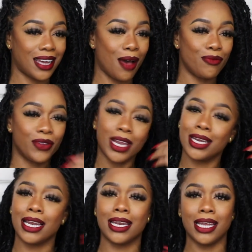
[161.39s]
I'm feeling
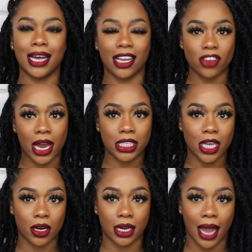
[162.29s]
the look. I try to
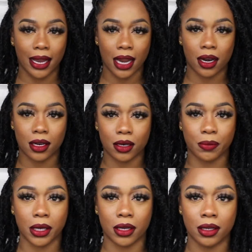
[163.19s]
turn the light down a little
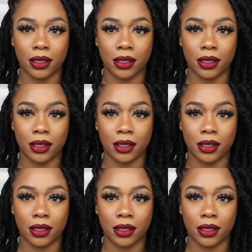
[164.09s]
bit.